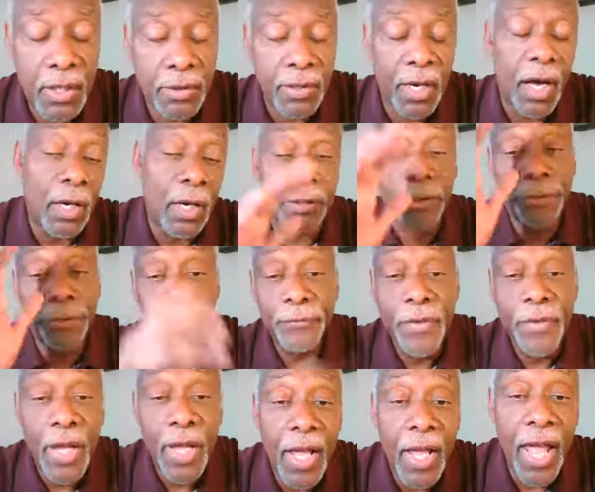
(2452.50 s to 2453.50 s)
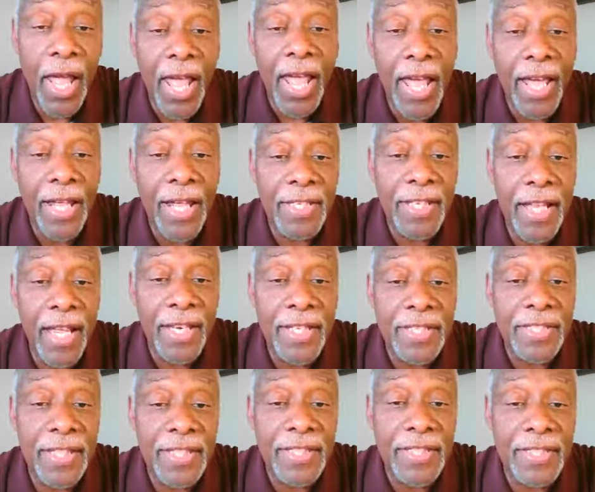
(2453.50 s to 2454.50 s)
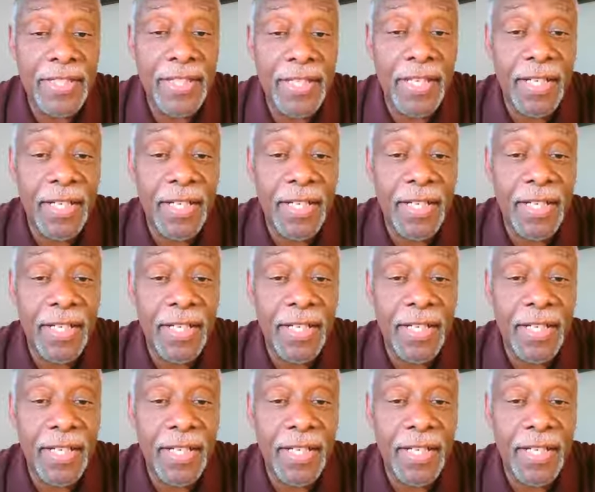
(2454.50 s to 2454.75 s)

uncle, and he says,